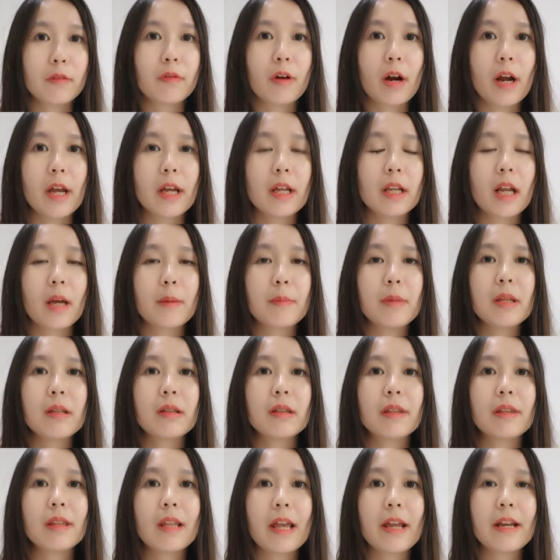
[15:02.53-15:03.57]
right? I
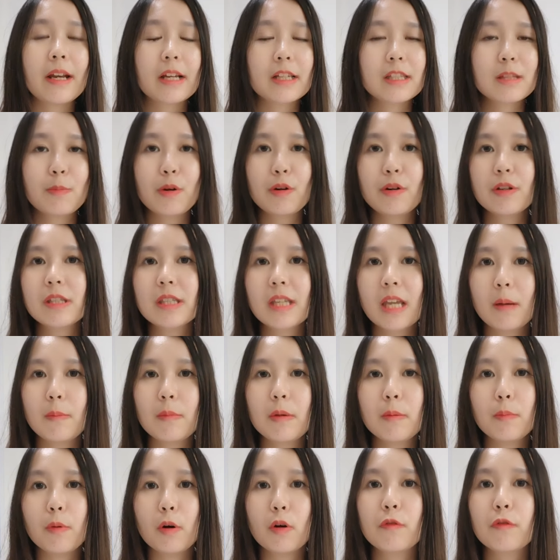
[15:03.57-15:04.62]
mean, an experience can
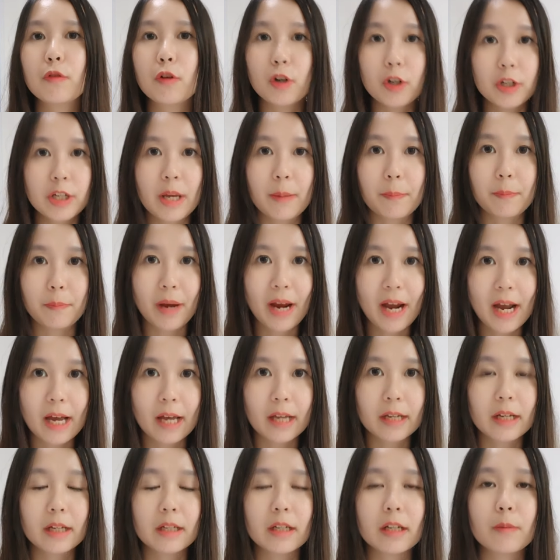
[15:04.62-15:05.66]
be both good and
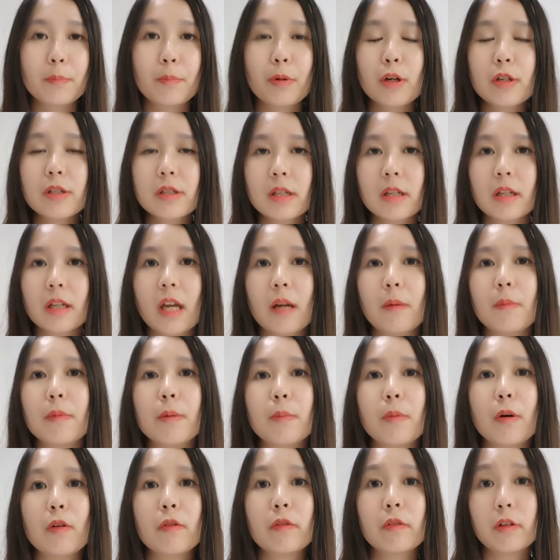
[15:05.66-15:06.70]
bad, and a person can be
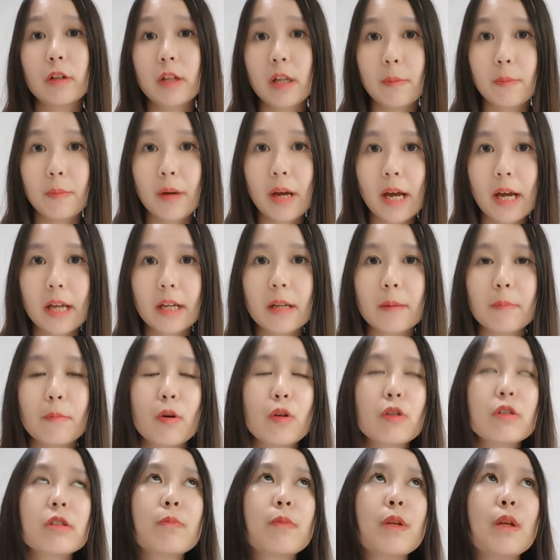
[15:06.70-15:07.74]
both good and bad. And
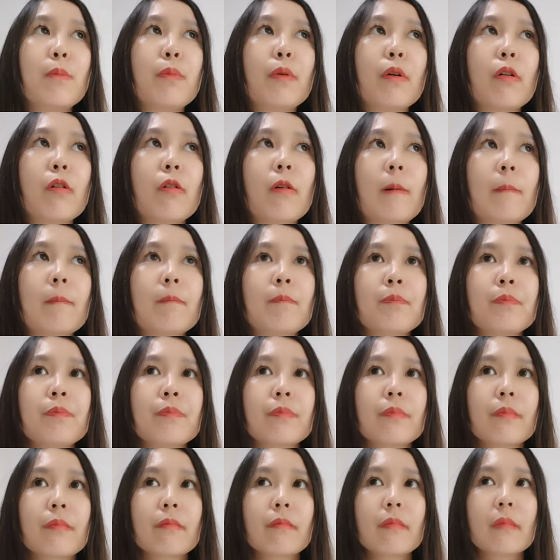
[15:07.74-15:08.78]
most people
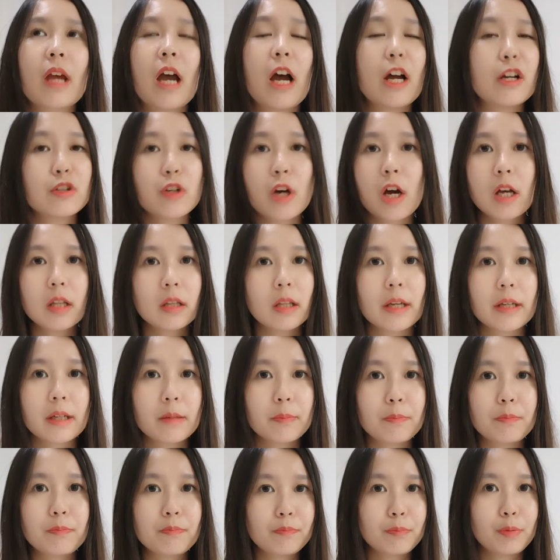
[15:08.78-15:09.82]
are not like
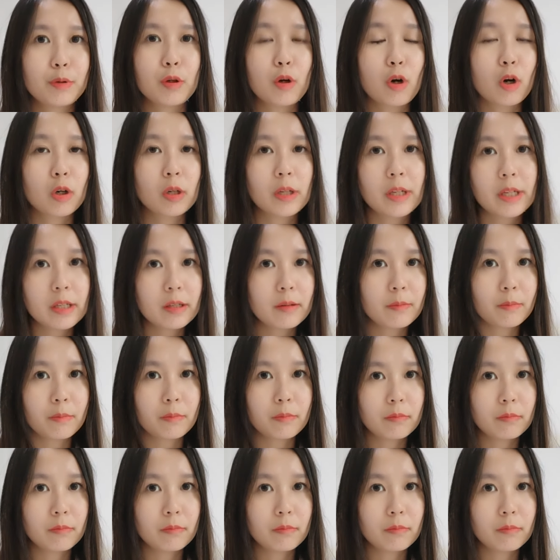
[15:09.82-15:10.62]
purely,